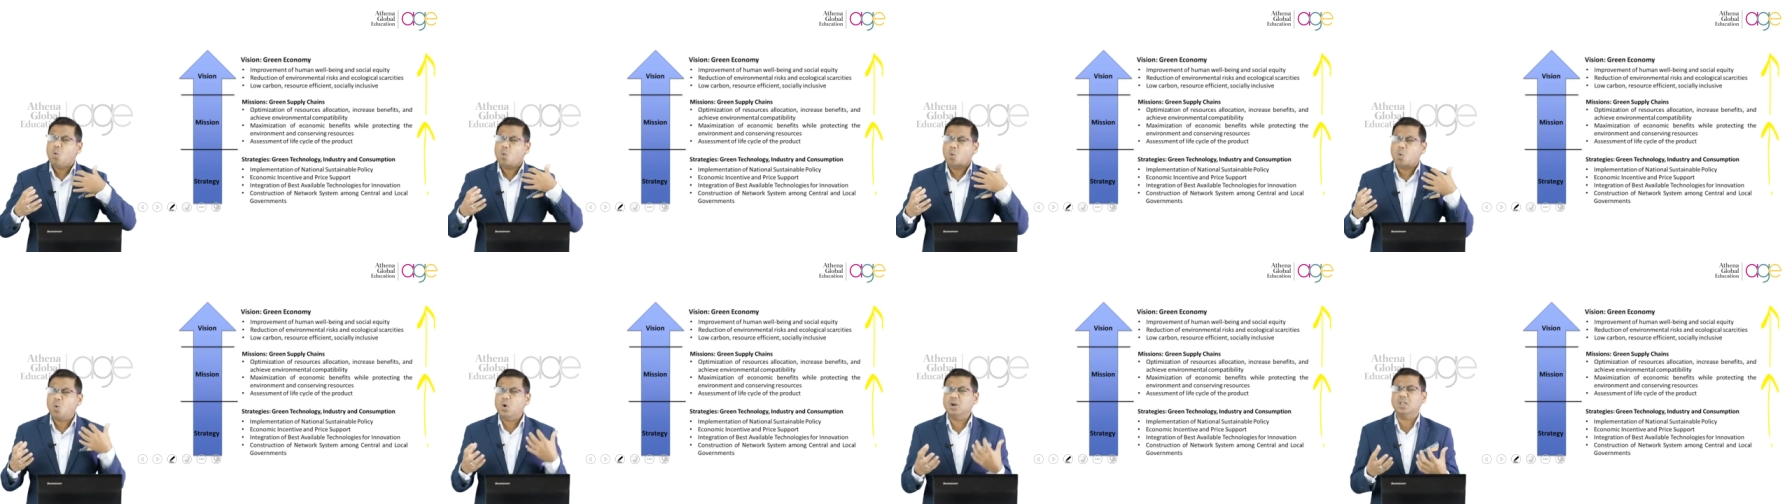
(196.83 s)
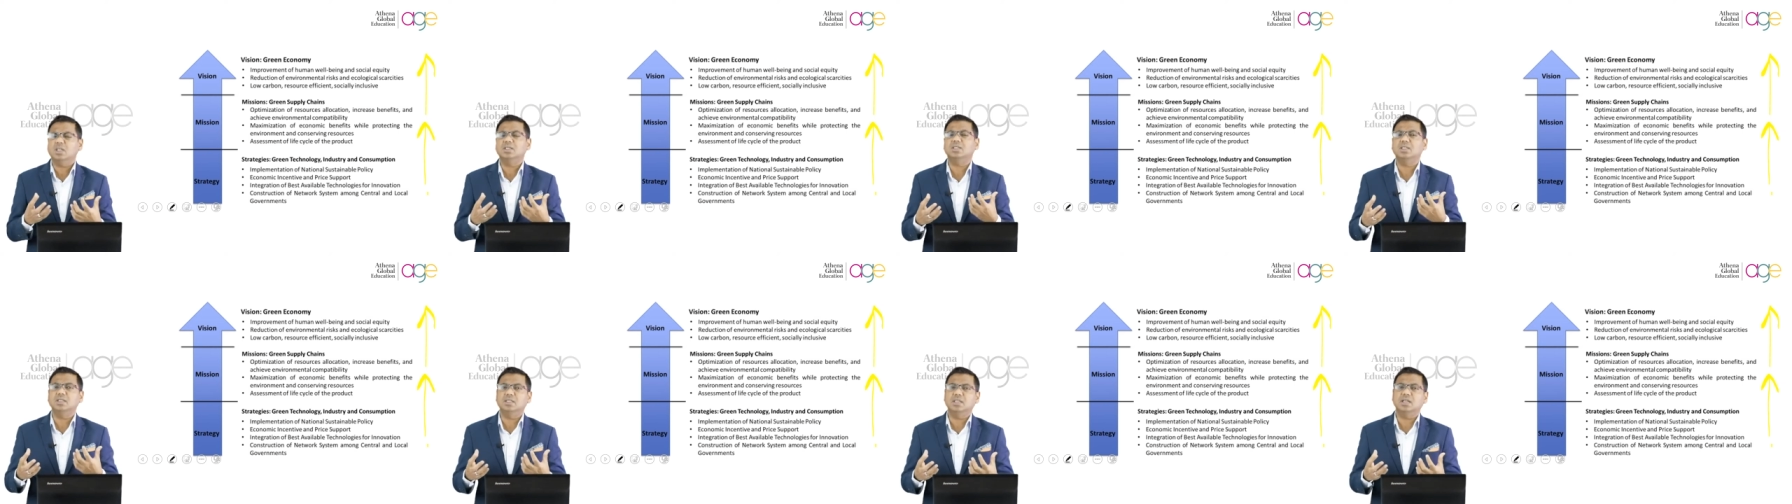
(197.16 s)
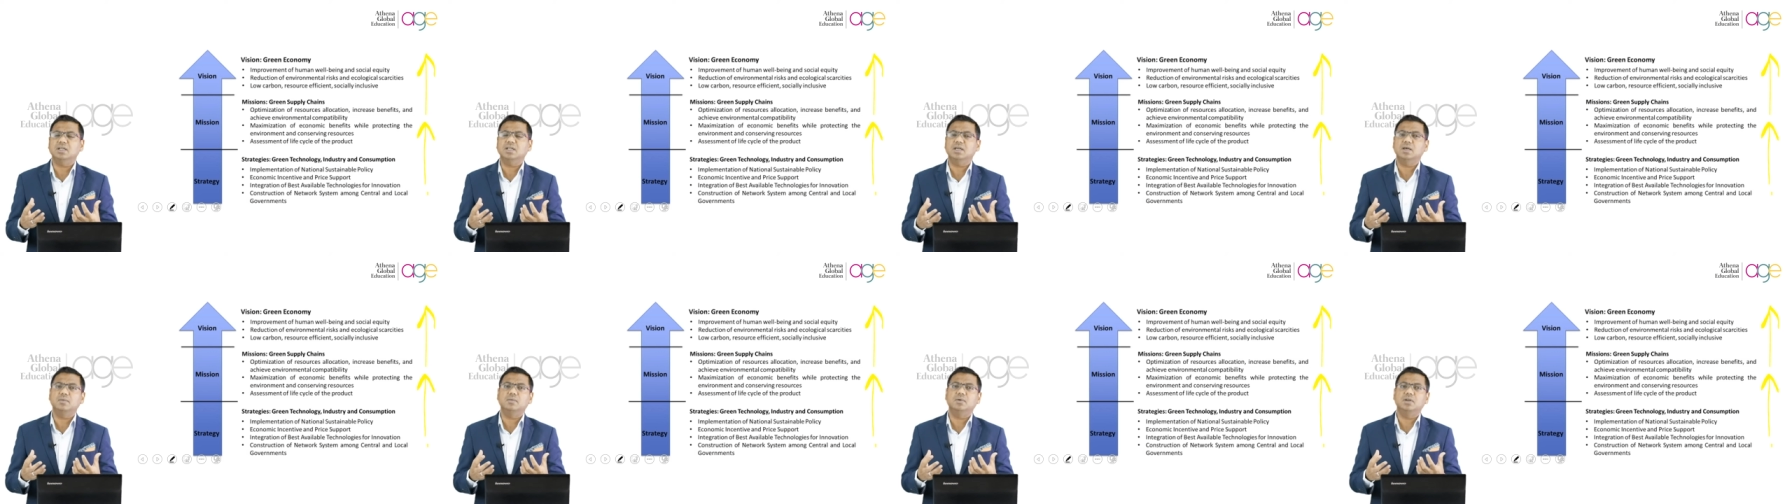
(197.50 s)
What is it
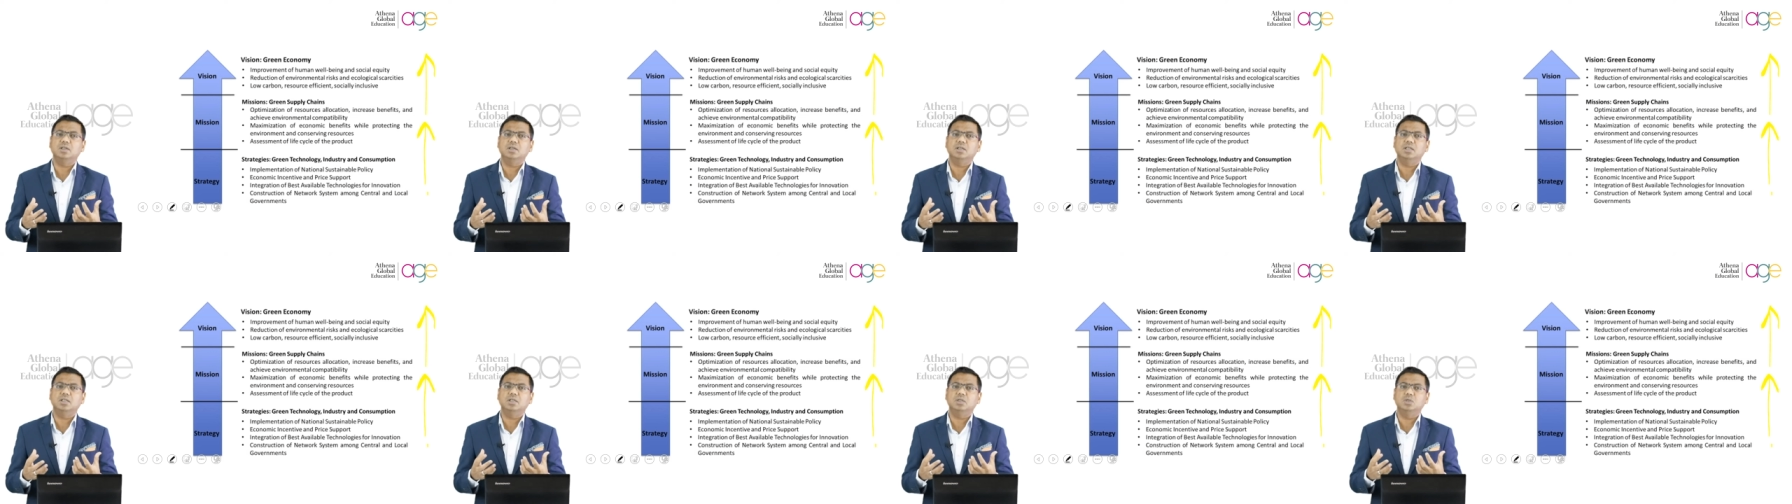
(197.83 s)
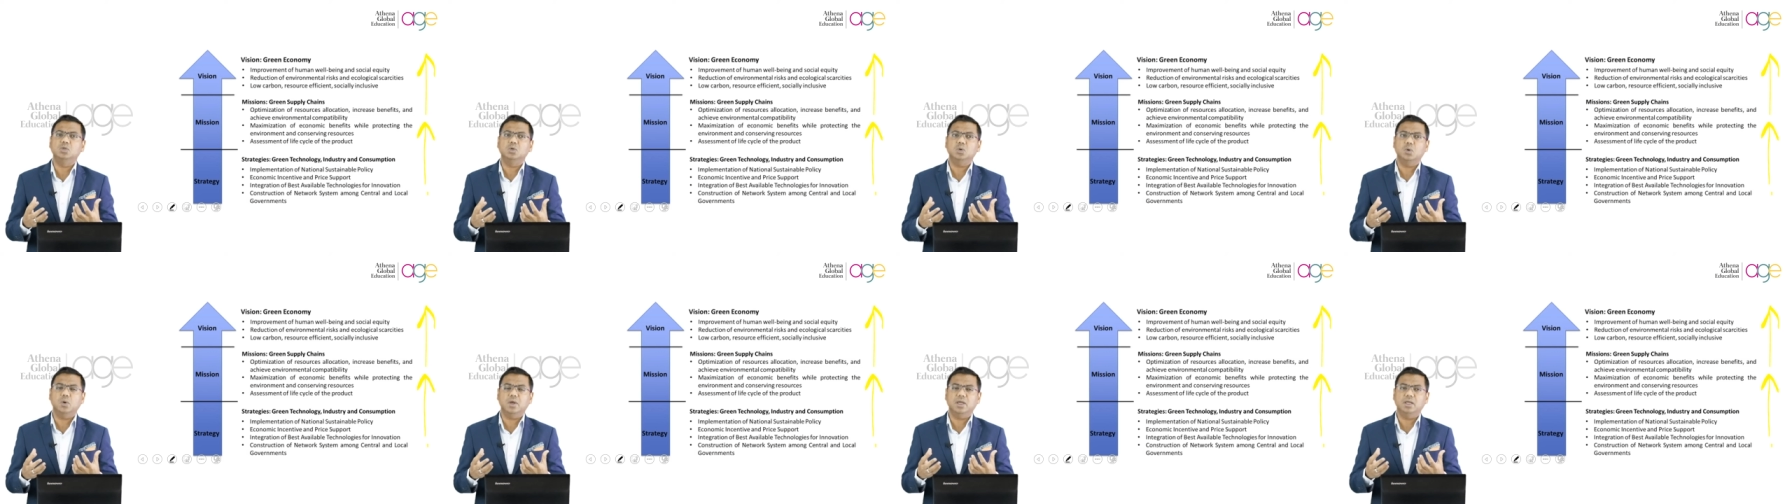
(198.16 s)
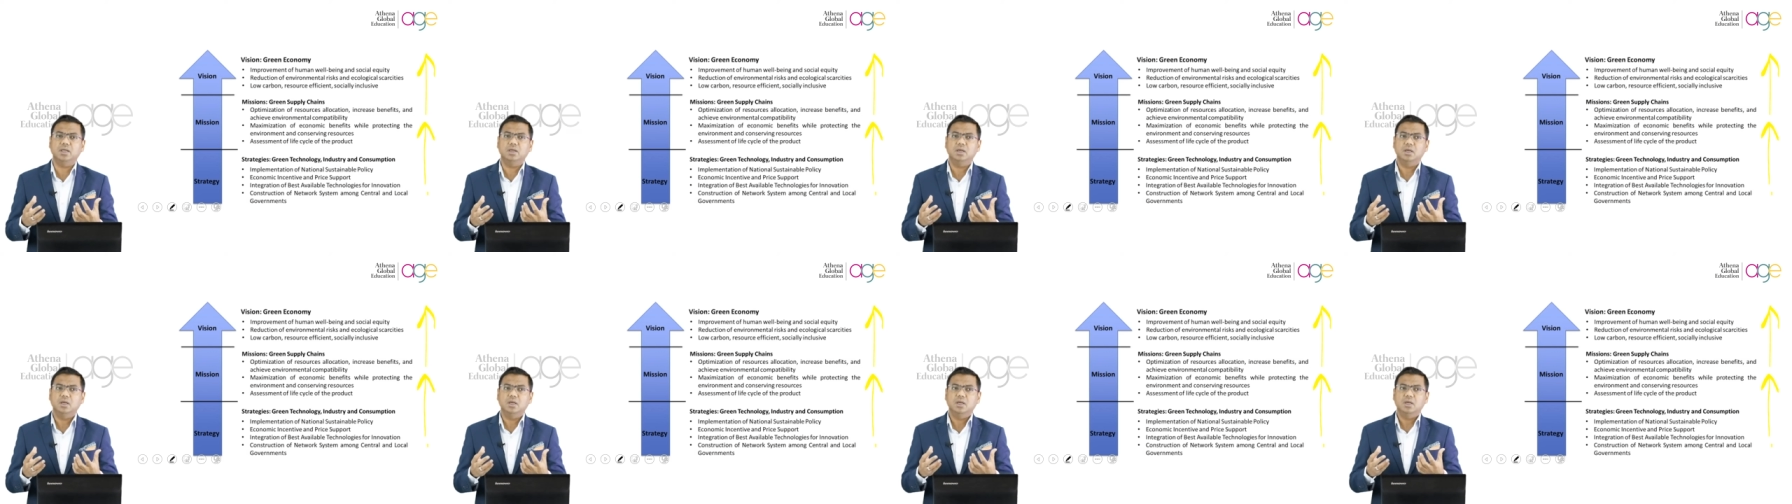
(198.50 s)
that I'm really
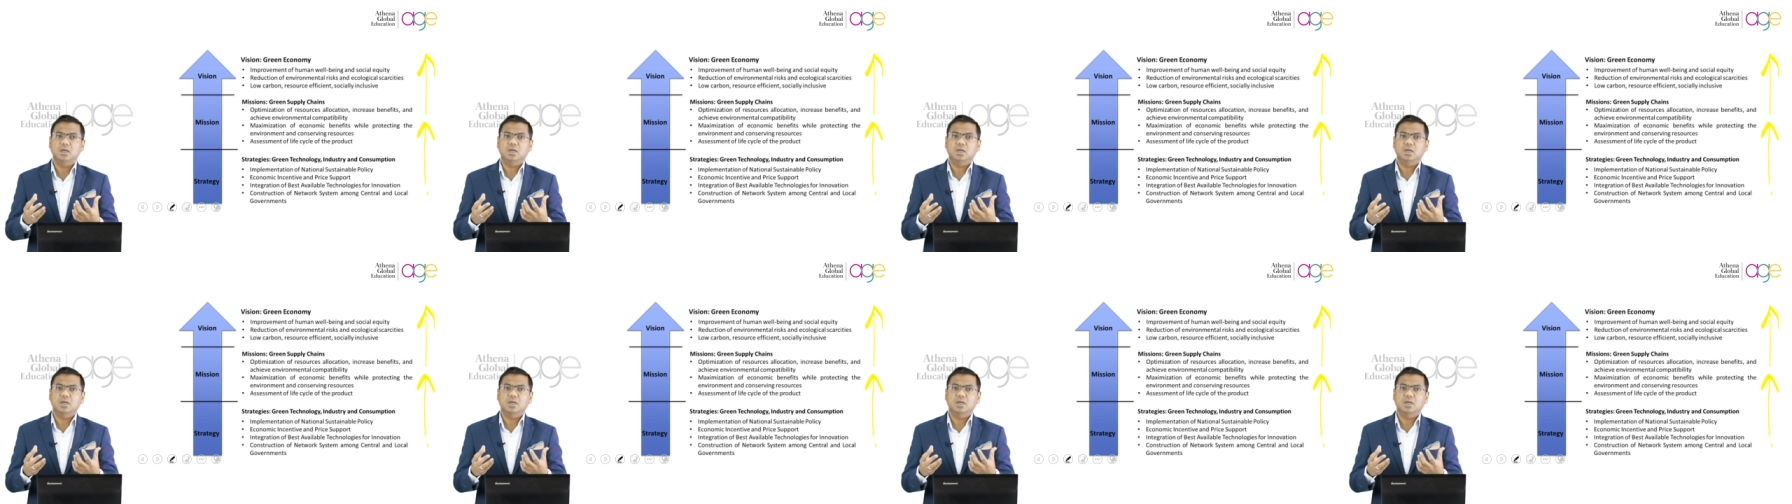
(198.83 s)
doing